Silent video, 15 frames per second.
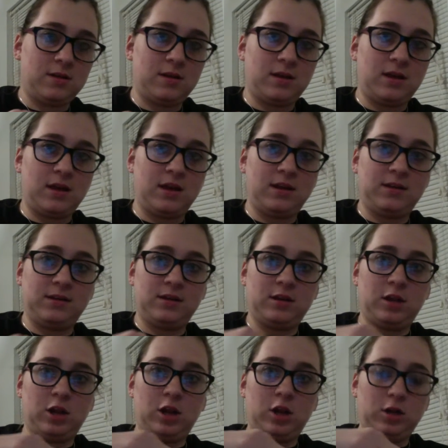it
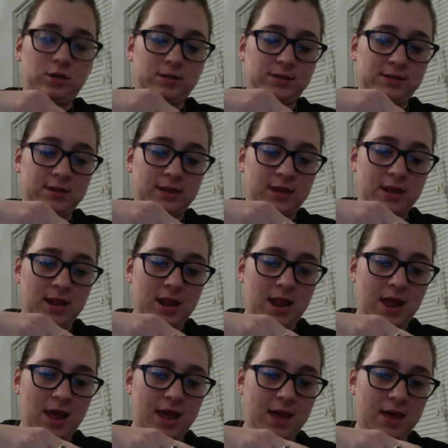looks
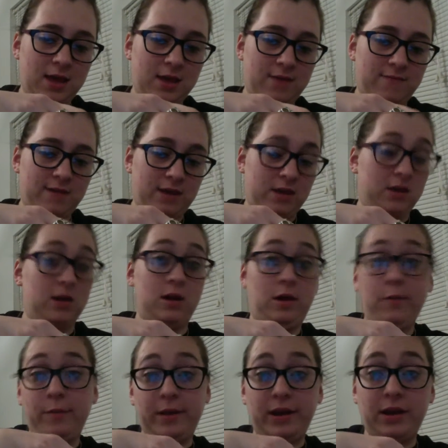like, if I can get it
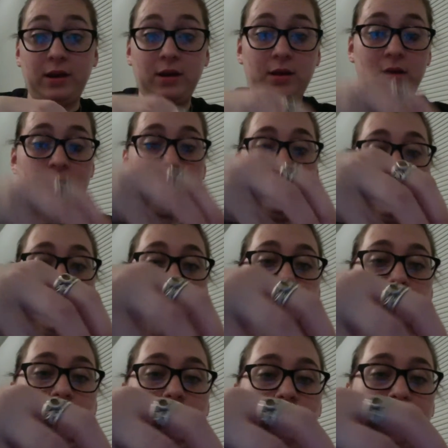open, it
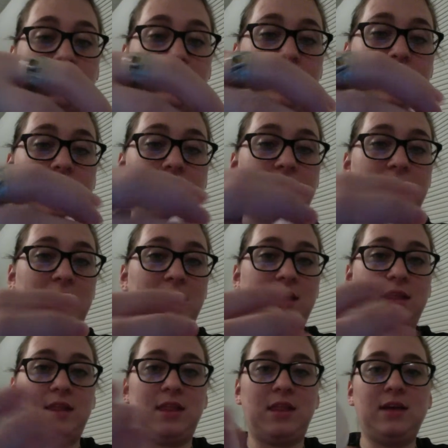looks like
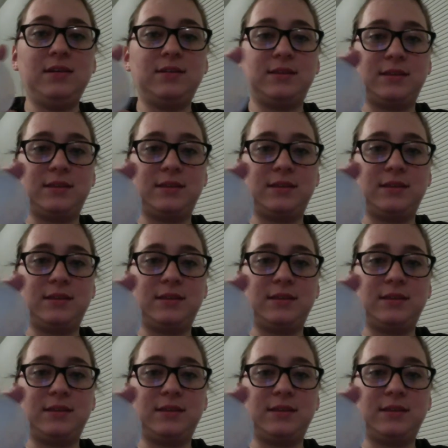this.